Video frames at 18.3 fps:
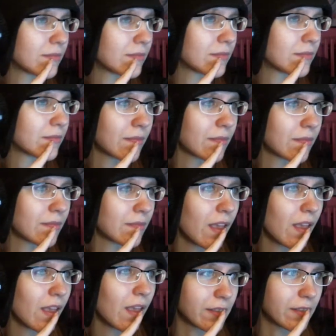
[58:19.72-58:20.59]
yeah,
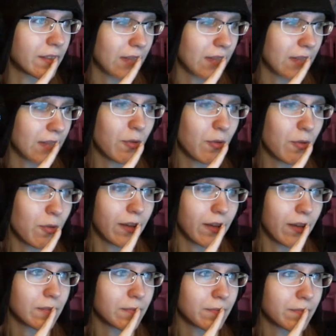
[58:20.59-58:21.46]
the
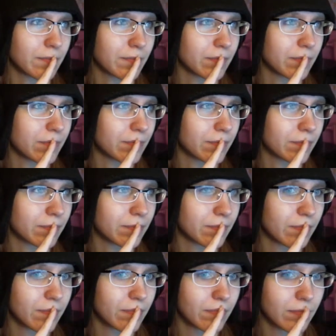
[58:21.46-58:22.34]
simulcast.
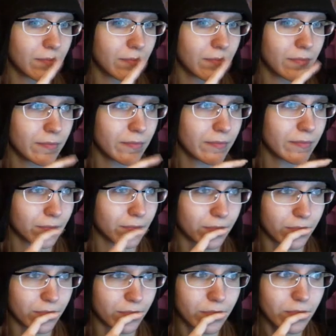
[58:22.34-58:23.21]
Huh?
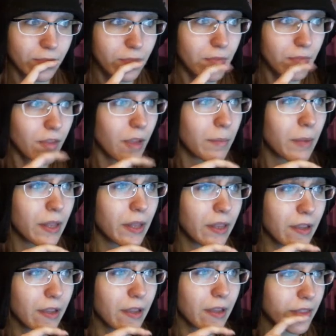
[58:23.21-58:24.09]
But,
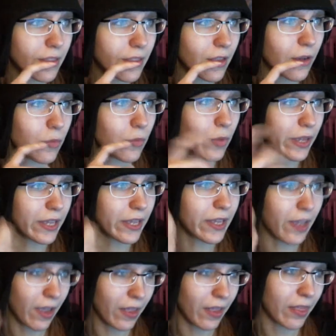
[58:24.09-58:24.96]
like, we
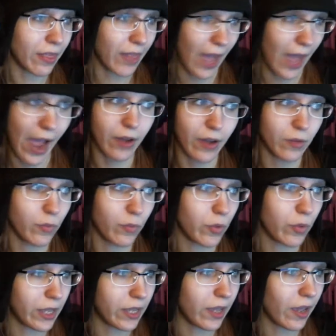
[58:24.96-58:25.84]
get that.
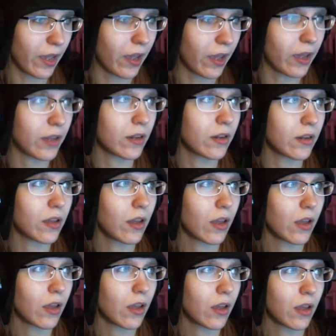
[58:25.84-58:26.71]
We get
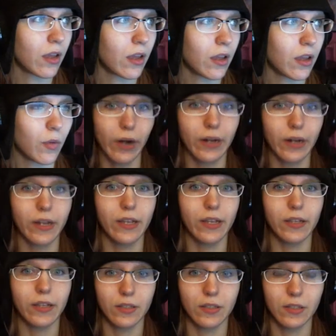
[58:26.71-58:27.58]
where
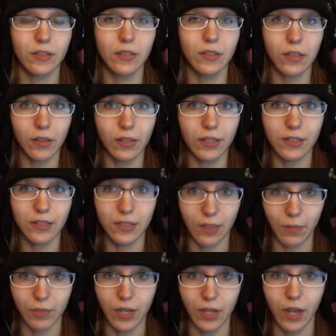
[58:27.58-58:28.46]
it's still in
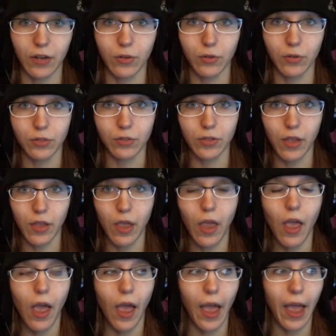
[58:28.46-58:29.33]
subtitles.
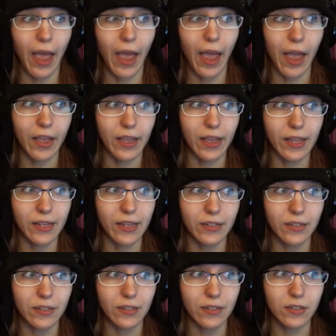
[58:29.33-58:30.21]

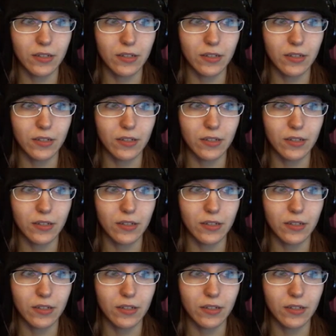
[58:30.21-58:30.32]
And